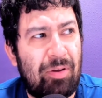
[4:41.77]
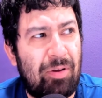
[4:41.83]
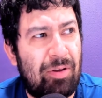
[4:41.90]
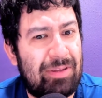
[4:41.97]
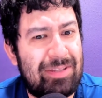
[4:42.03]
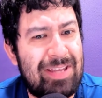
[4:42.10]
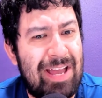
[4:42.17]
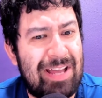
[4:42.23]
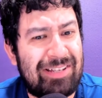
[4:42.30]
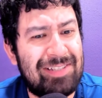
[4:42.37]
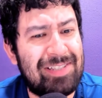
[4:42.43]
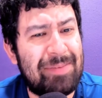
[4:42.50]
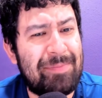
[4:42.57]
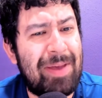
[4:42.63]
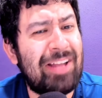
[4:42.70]
Yeah,
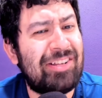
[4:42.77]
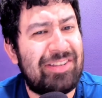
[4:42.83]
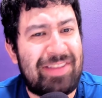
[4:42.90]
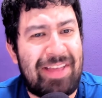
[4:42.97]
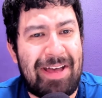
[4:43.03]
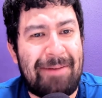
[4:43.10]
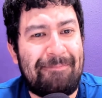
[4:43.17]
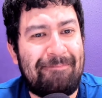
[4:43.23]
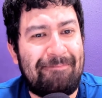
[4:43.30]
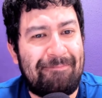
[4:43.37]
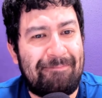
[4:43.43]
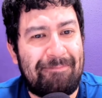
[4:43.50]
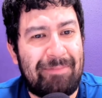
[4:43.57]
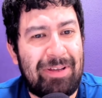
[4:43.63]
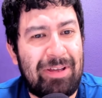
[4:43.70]
just imagine that.
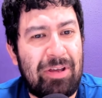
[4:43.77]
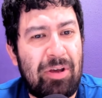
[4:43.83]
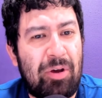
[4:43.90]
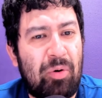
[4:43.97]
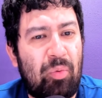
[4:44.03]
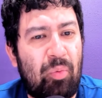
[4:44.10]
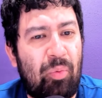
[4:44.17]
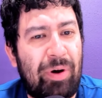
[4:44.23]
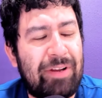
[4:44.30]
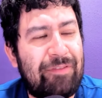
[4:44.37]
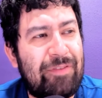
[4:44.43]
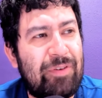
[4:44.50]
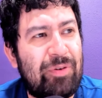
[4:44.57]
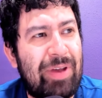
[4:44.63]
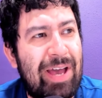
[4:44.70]
What
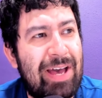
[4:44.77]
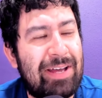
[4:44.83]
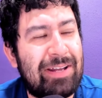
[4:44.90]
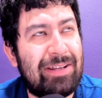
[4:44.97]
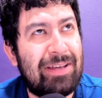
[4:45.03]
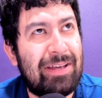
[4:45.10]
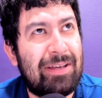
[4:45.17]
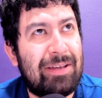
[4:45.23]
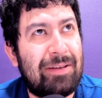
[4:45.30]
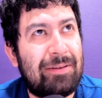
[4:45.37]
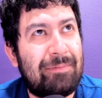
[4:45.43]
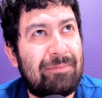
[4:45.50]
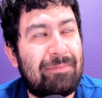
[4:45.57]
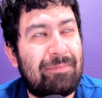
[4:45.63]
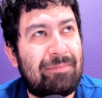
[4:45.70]
if you had,
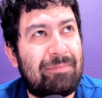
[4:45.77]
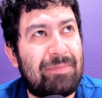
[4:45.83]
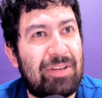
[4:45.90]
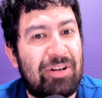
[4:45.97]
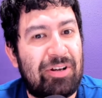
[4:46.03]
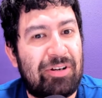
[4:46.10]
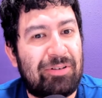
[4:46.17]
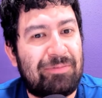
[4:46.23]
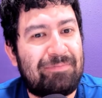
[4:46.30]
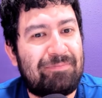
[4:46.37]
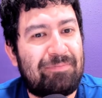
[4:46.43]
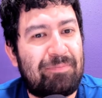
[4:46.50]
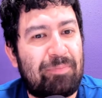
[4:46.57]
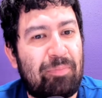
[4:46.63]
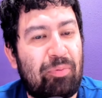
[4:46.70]
you know,
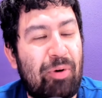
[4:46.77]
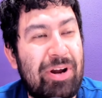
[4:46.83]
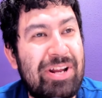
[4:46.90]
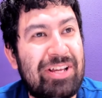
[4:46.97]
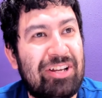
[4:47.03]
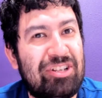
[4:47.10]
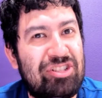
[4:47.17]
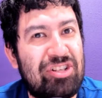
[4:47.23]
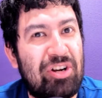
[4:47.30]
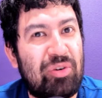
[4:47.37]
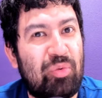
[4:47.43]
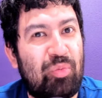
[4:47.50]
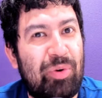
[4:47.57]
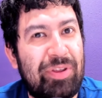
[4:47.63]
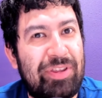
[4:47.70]
Brady Tkachuk
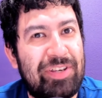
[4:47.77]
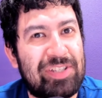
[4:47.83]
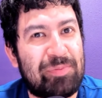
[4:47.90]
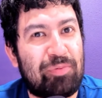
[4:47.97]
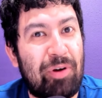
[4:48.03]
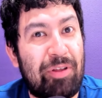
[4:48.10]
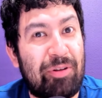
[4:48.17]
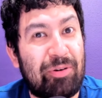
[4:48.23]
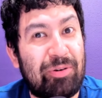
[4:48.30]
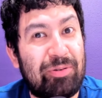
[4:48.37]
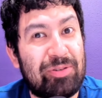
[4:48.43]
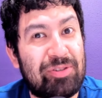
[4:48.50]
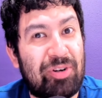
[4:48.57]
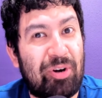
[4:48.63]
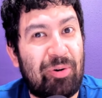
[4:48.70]
with his brother,
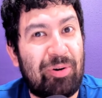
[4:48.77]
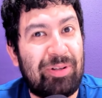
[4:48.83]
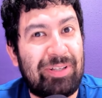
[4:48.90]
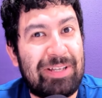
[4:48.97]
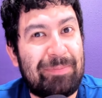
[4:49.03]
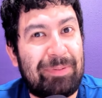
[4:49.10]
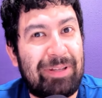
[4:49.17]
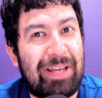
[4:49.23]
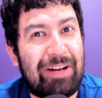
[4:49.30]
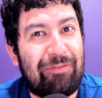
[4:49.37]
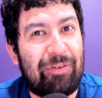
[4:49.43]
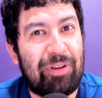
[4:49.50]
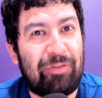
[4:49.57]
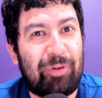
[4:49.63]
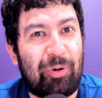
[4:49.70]
who's currently playing
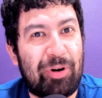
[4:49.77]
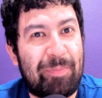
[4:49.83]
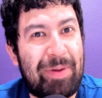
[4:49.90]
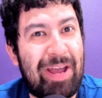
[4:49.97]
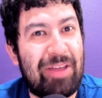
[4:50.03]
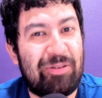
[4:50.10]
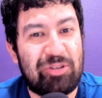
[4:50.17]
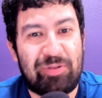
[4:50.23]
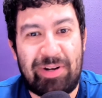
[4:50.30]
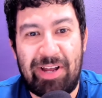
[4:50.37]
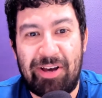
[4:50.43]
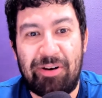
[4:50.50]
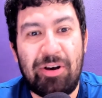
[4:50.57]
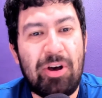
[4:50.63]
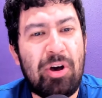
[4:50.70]
for the Florida Panthers right
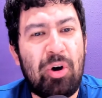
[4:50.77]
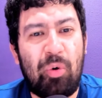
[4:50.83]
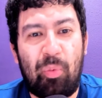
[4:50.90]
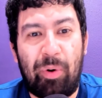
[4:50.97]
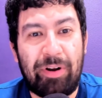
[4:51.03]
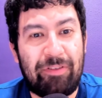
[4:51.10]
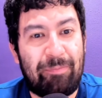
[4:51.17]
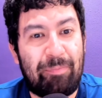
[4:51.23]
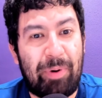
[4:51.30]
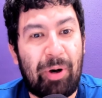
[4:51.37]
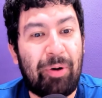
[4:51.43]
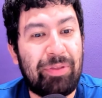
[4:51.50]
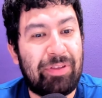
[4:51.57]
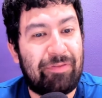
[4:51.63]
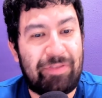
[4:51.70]
now? What if
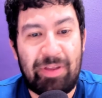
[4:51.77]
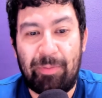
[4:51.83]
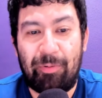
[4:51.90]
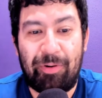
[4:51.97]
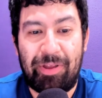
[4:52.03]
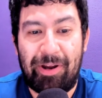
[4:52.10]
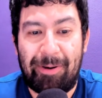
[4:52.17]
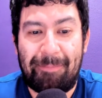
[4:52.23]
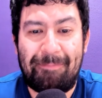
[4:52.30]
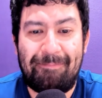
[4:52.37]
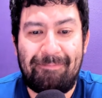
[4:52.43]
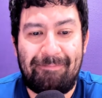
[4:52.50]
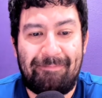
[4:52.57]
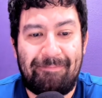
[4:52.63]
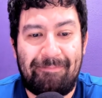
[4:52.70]
both of them were there?
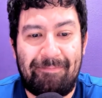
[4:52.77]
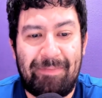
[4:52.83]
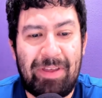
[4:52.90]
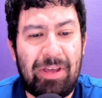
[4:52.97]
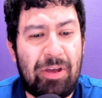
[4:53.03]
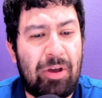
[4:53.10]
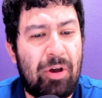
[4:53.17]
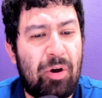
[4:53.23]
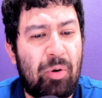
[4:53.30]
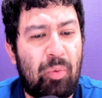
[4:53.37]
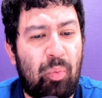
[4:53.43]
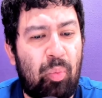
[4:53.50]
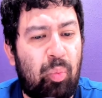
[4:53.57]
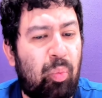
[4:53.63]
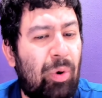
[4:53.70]

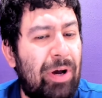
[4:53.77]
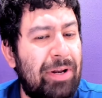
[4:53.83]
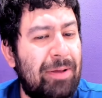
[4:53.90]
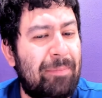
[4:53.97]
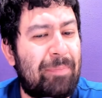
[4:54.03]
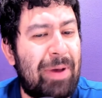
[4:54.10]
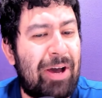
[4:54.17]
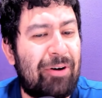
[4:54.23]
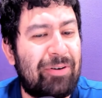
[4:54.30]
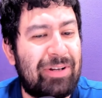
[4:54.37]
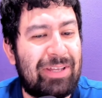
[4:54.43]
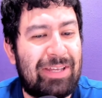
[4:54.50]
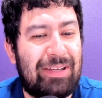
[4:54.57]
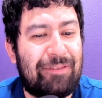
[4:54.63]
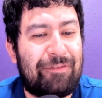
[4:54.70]
What about
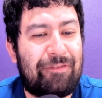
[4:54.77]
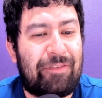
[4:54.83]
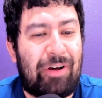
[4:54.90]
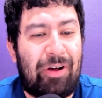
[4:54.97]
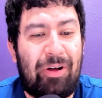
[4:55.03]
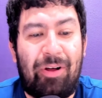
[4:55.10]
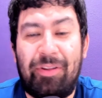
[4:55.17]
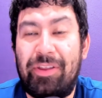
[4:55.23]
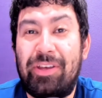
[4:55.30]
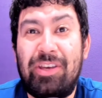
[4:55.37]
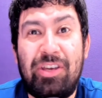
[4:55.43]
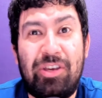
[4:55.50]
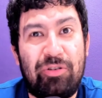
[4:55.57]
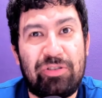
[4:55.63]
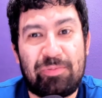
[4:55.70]
if all the
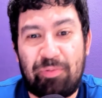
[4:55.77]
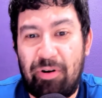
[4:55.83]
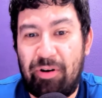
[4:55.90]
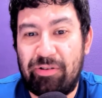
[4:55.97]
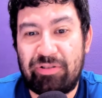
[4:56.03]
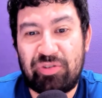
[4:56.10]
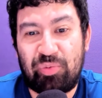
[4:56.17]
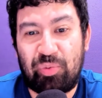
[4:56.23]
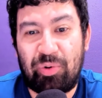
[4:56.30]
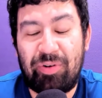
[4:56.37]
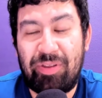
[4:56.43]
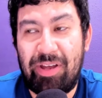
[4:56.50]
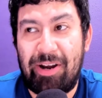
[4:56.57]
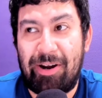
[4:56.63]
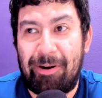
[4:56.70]
Hughes brothers were
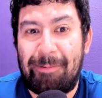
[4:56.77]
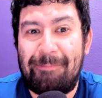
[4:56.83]
there?